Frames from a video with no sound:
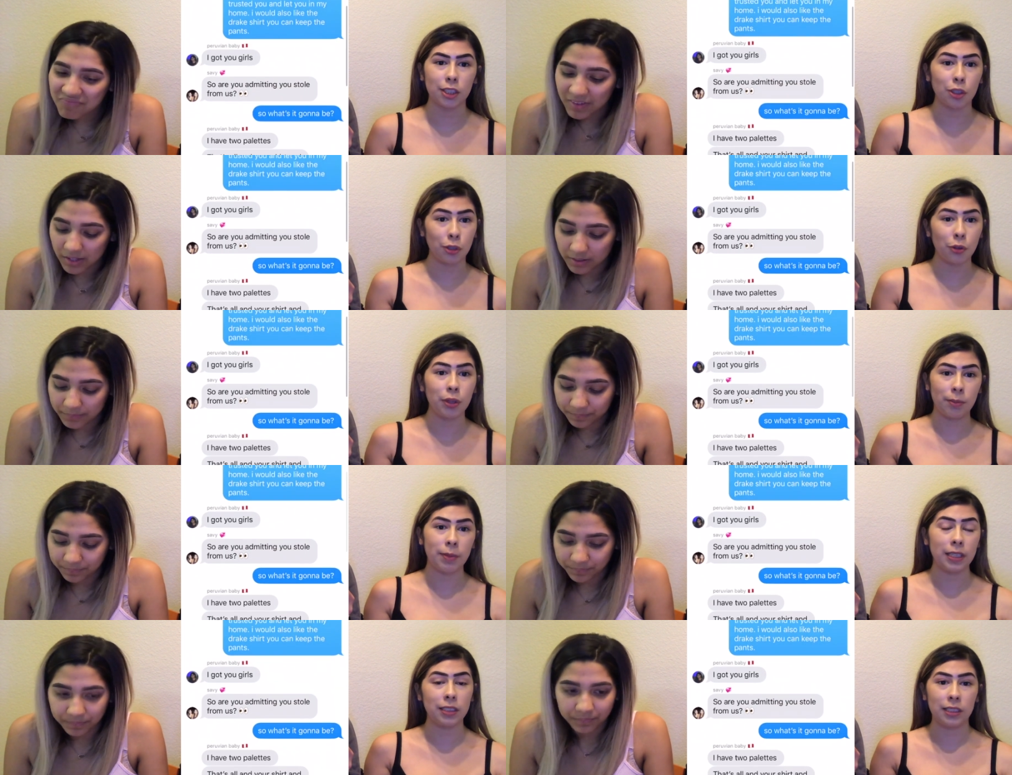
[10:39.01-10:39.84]
Speaker 1: so you
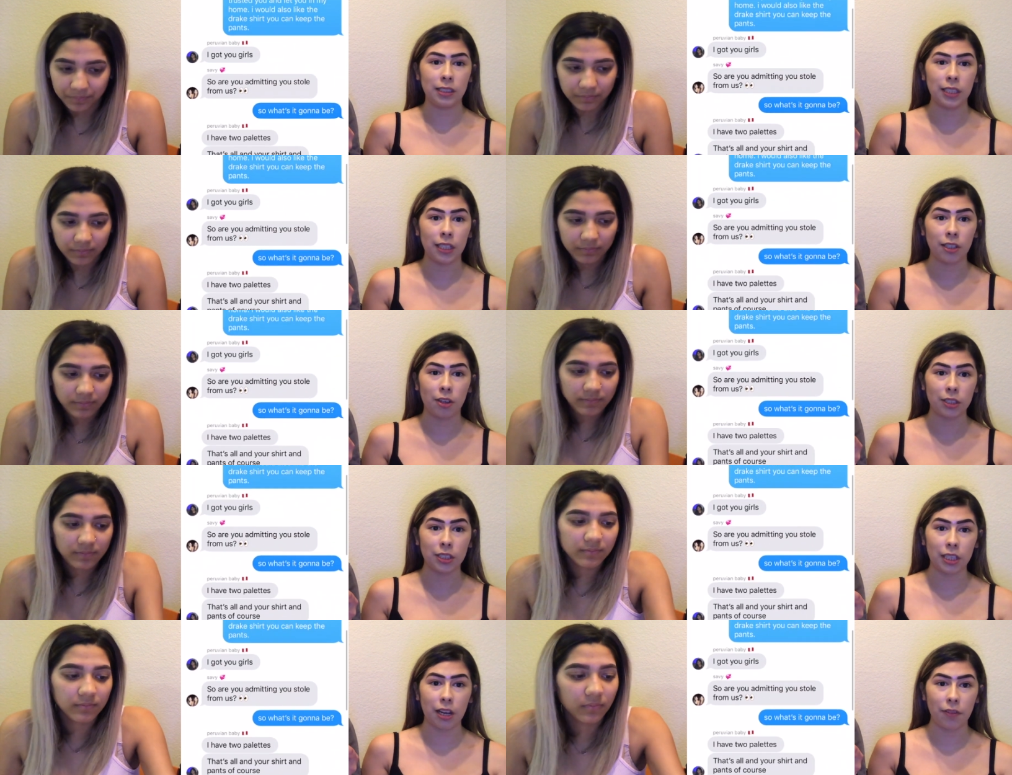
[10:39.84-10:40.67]
admit to stealing our
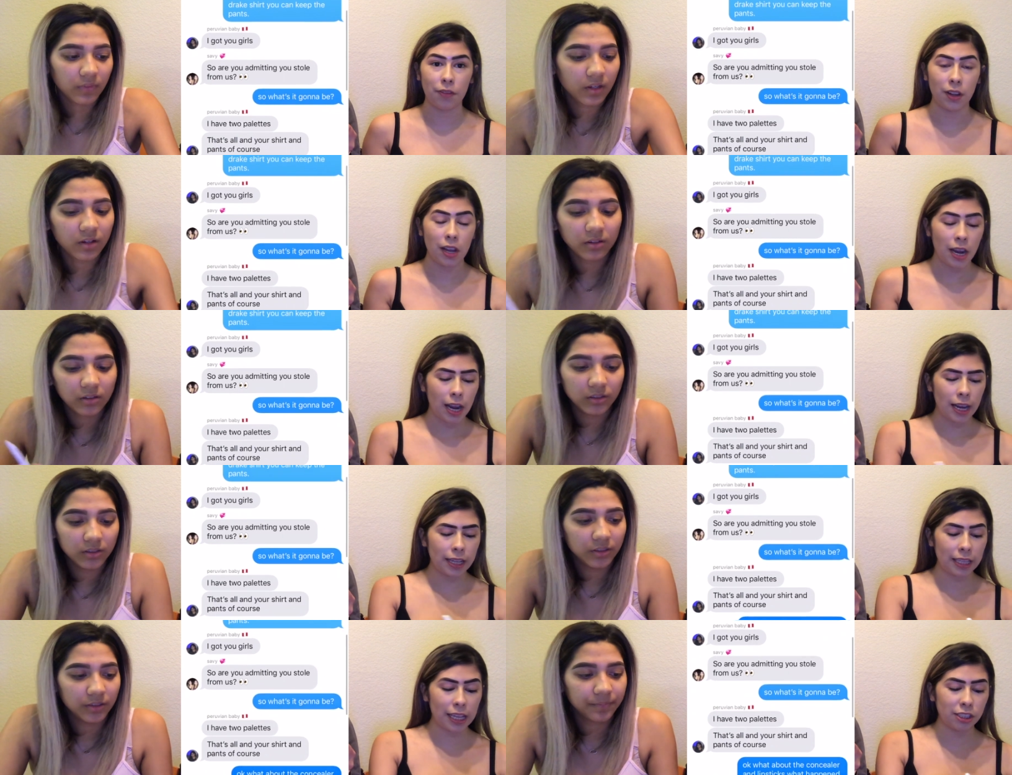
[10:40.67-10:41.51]
stuff.
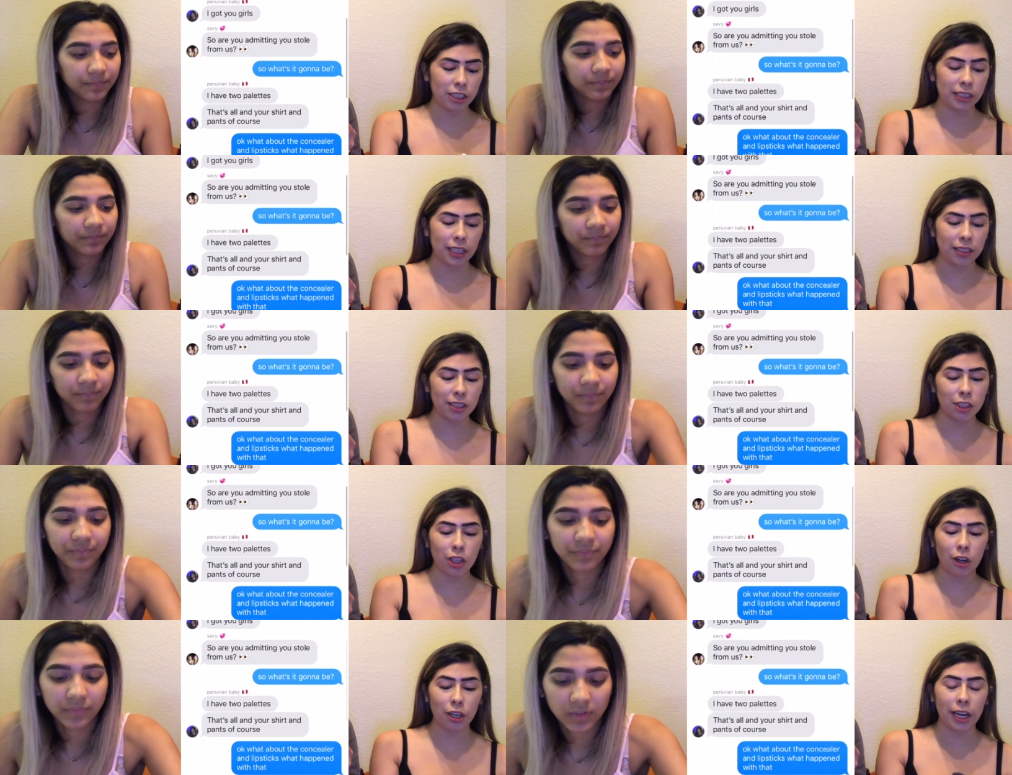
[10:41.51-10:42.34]
And then she said,
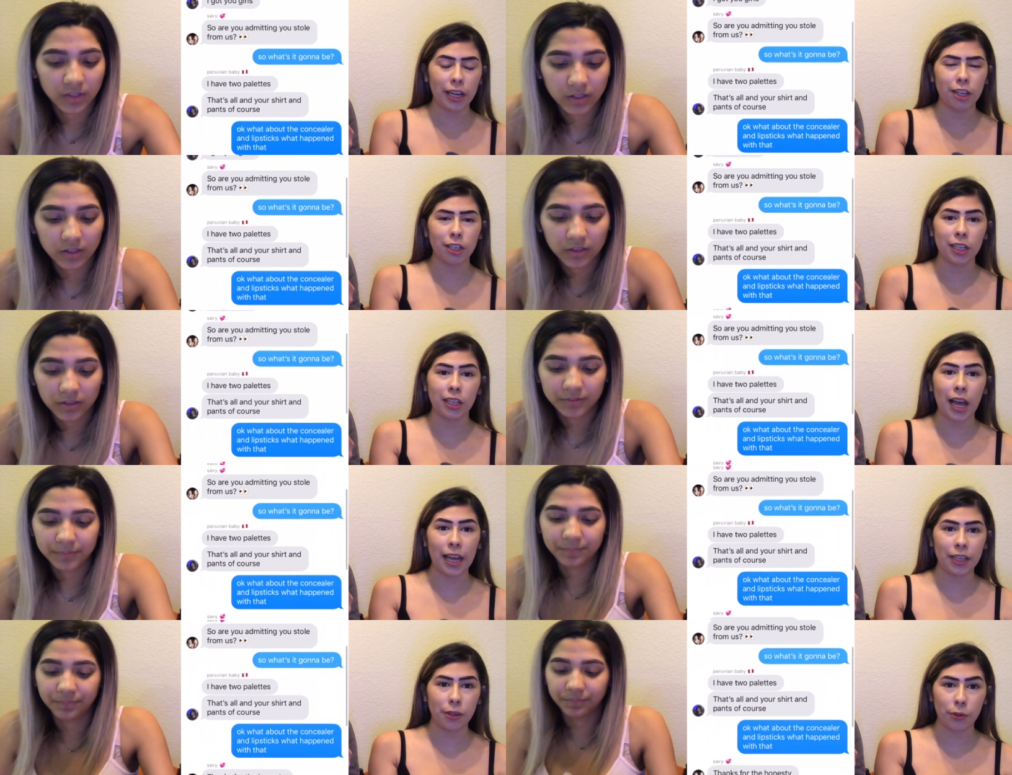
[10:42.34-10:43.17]
sorry, I couldn't
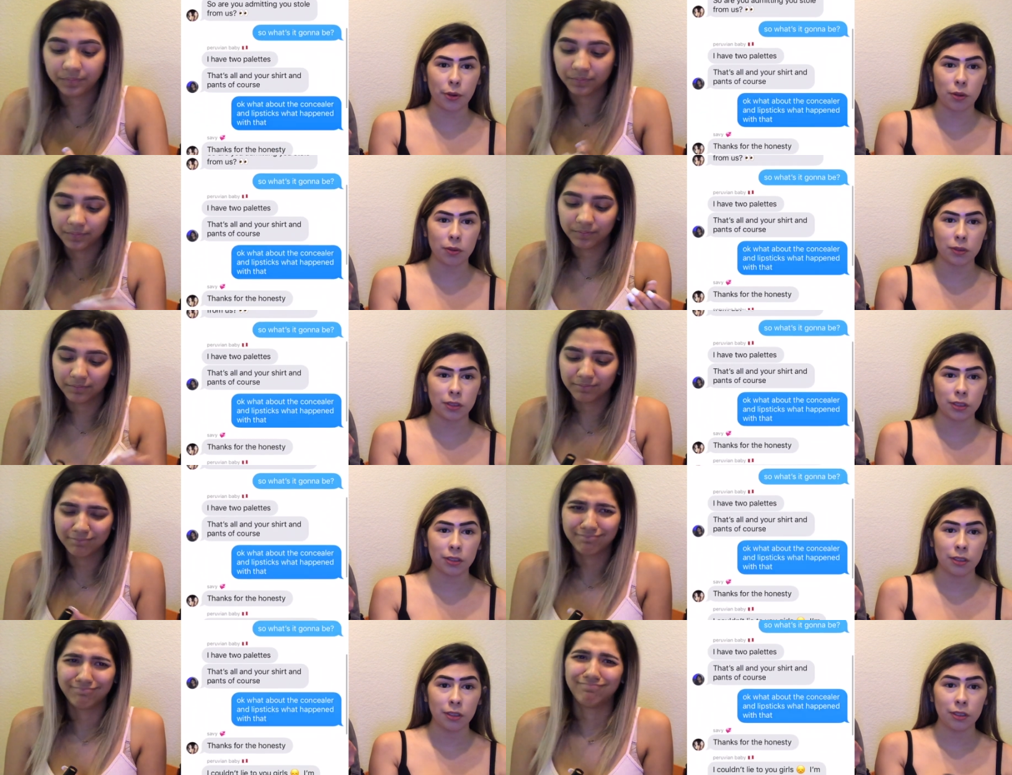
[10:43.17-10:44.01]
lie to you girls.
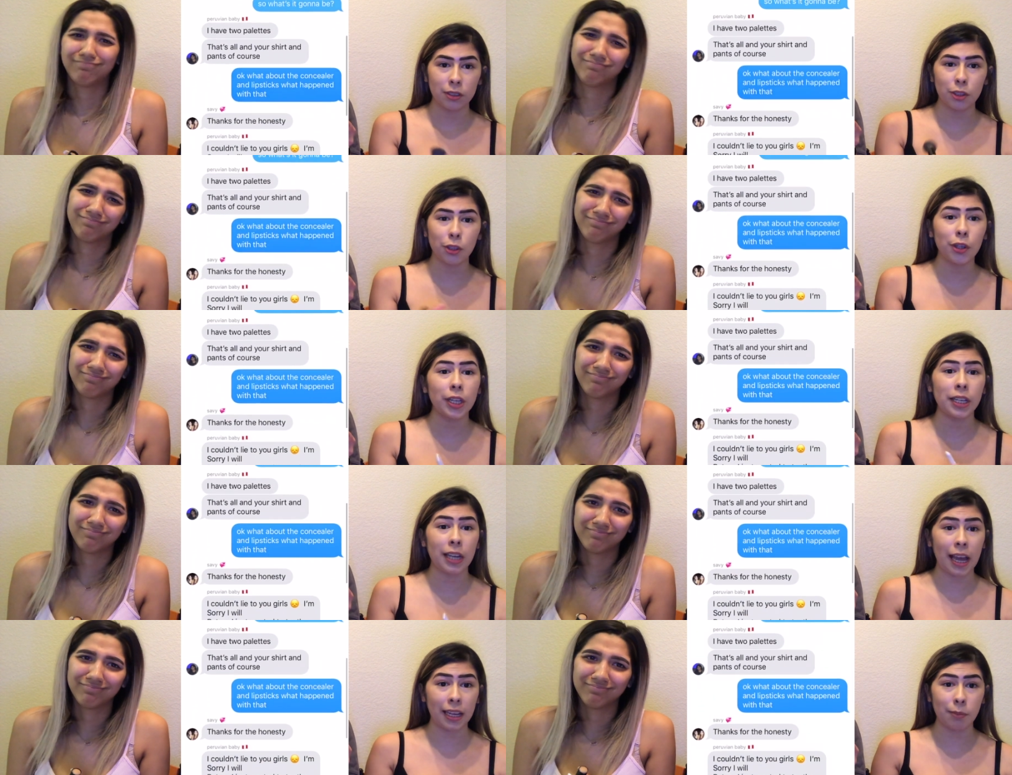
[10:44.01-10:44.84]
So you
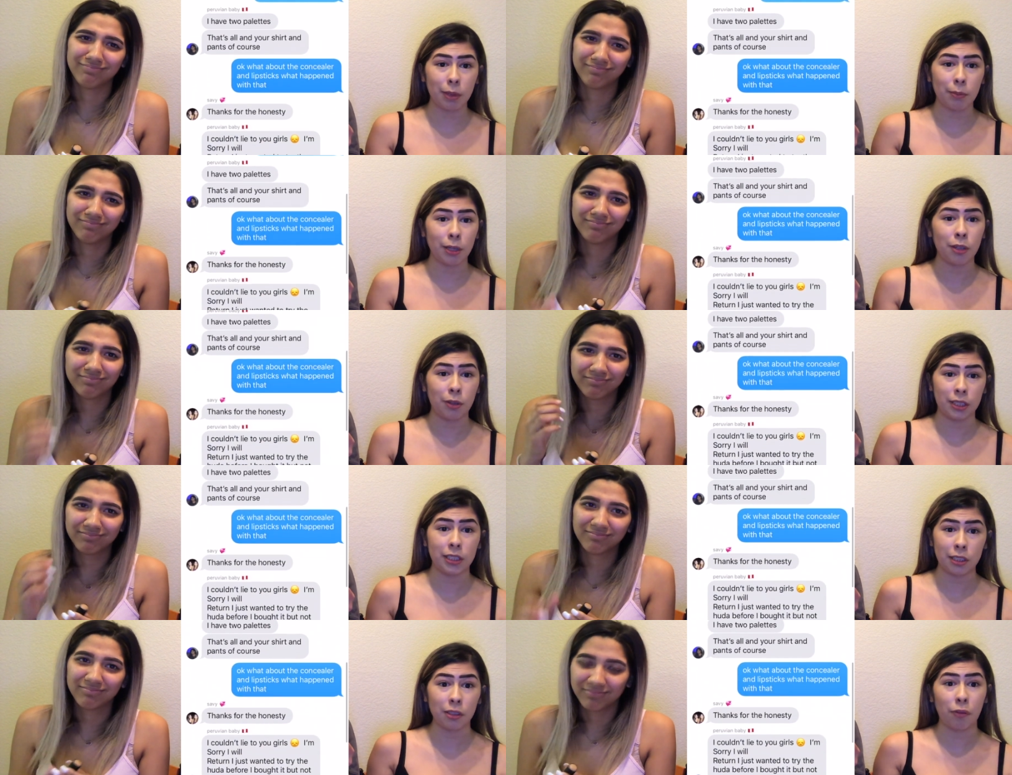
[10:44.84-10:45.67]
couldn't lie to me, but you
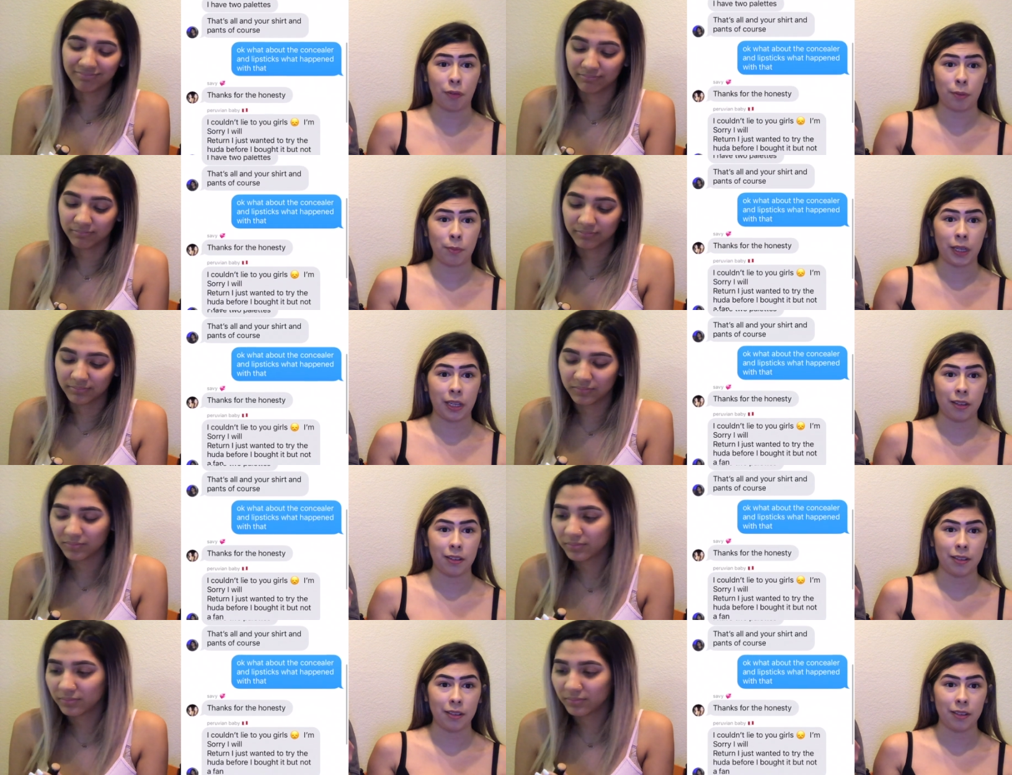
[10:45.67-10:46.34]
could steal from me.